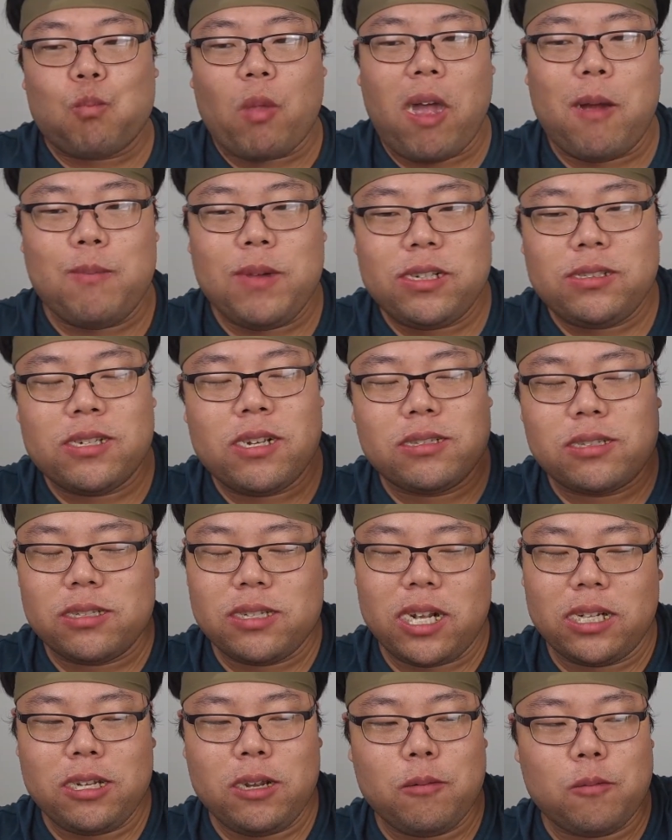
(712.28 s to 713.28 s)
It makes sense because
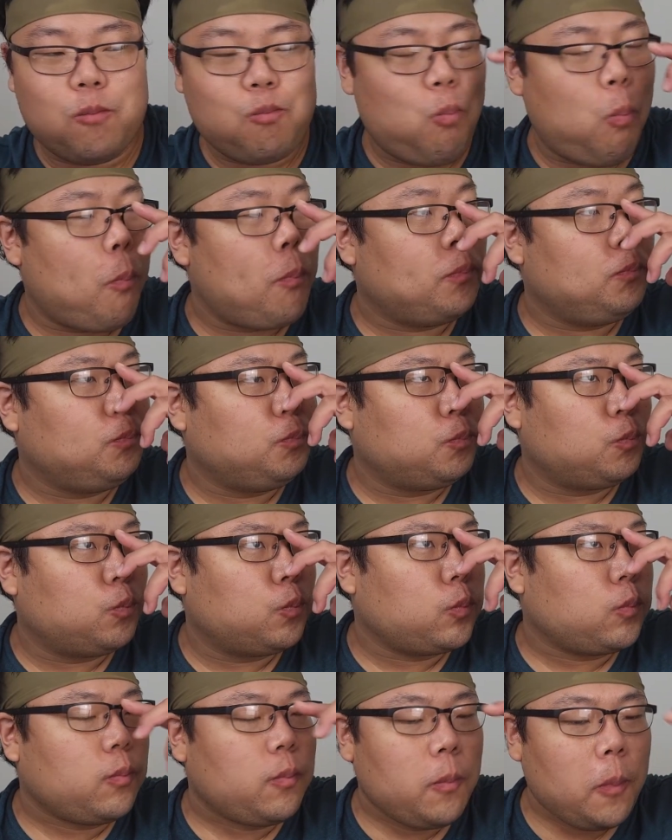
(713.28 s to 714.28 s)
I think
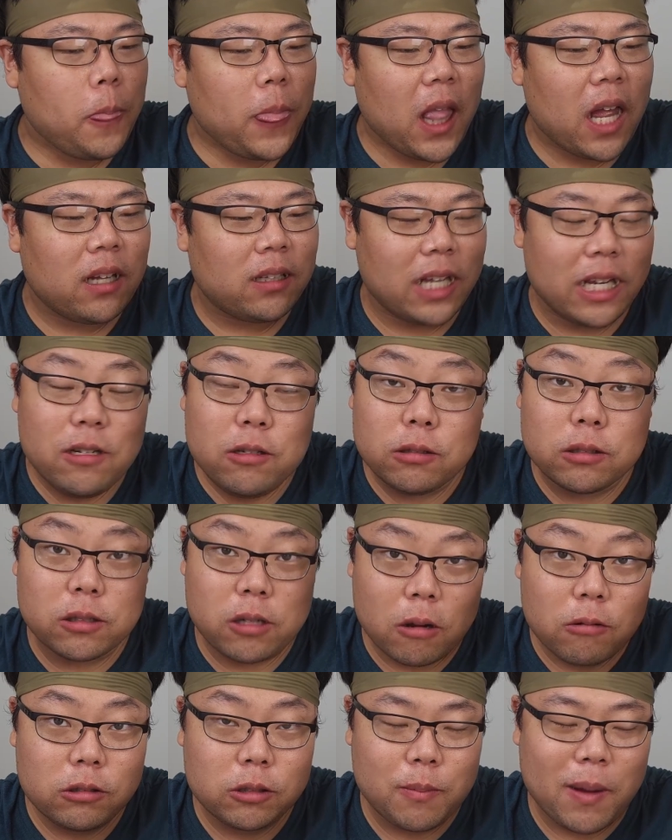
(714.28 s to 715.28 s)
they used
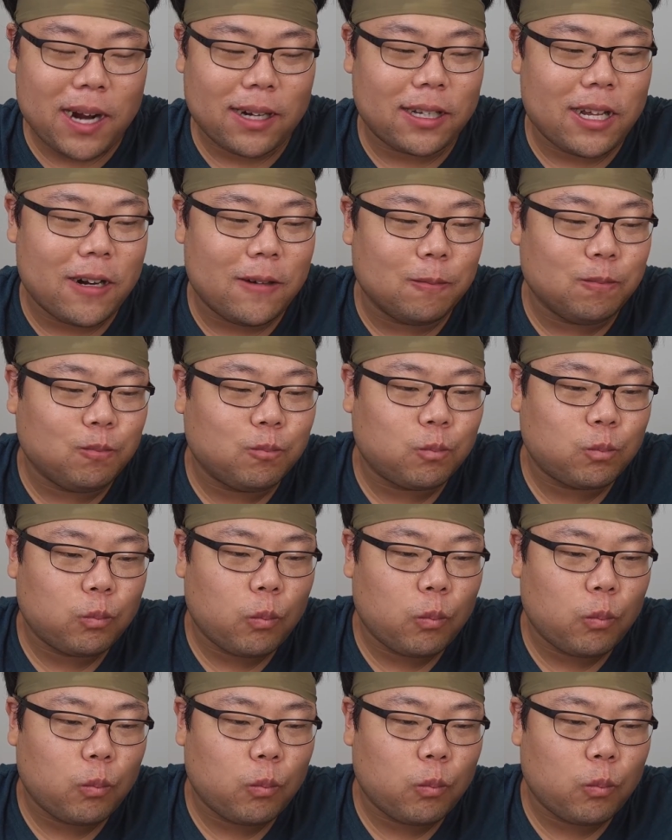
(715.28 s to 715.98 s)
toast back then.